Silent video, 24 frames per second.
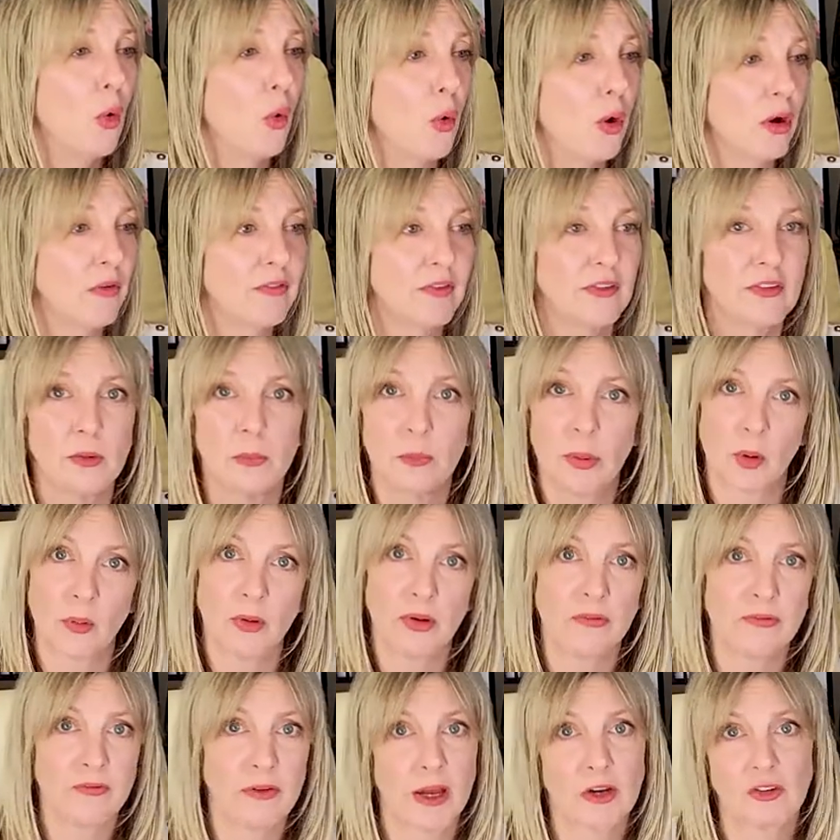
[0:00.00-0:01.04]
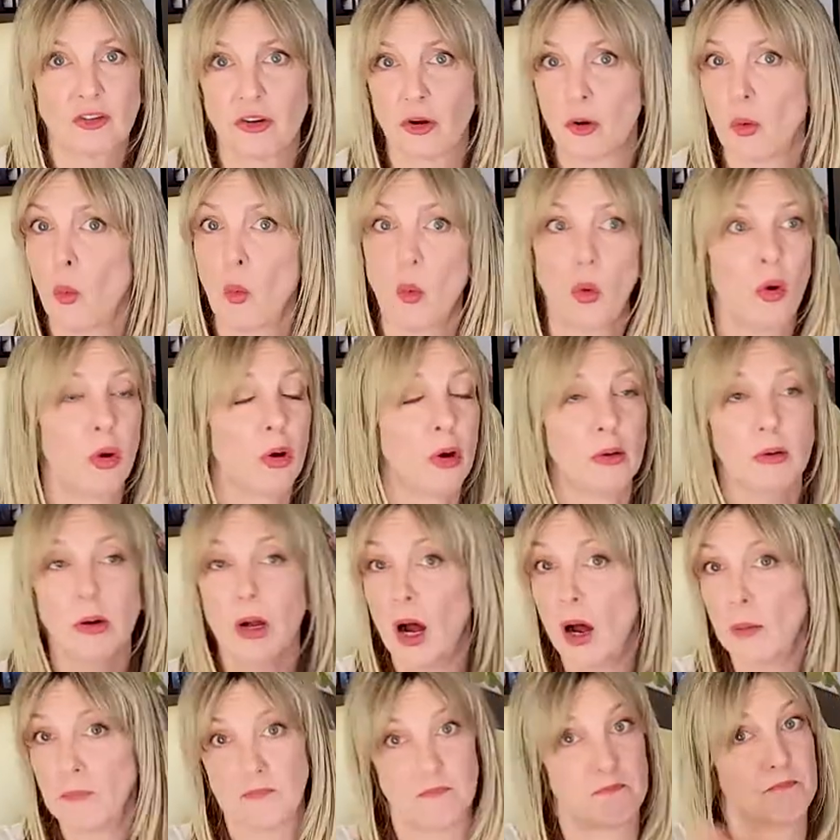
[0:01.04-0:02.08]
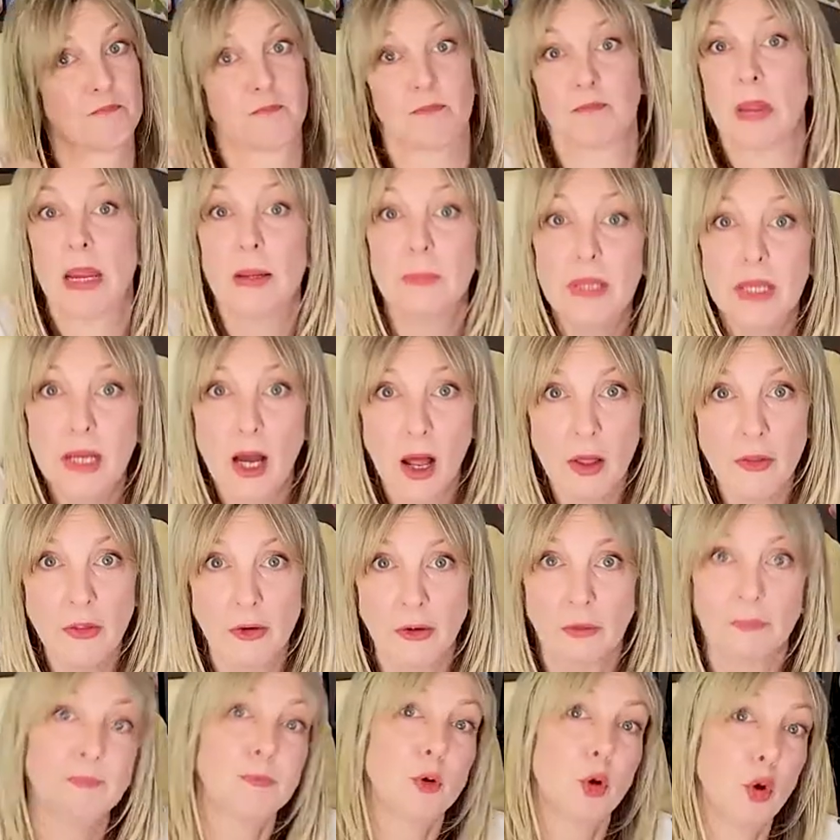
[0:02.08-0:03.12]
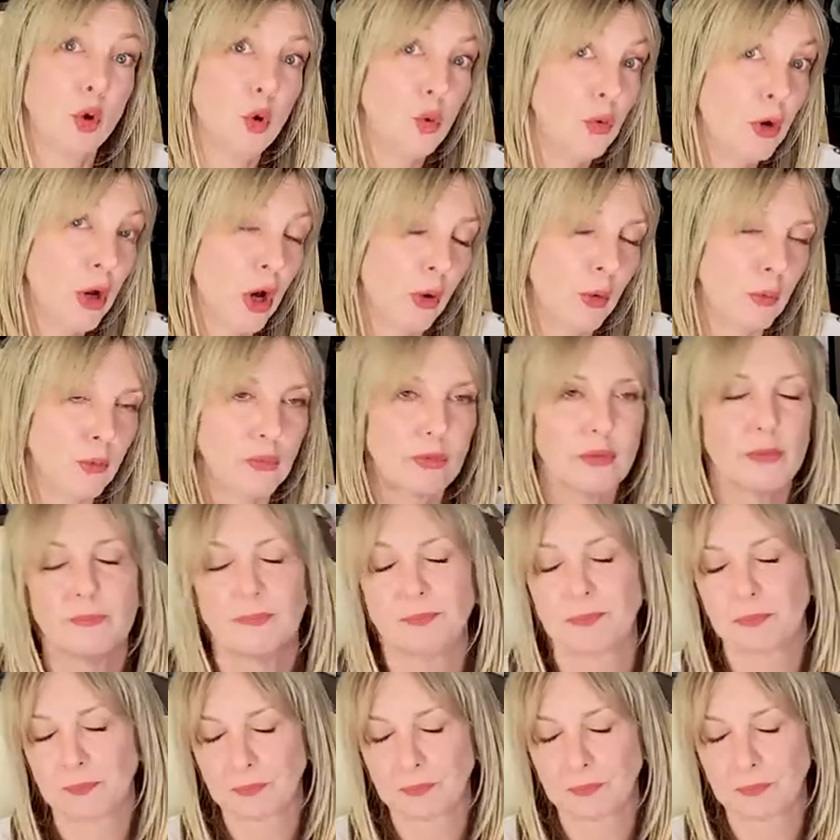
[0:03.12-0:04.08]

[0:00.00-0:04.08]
or if it's a bone infection or maybe other, who knows?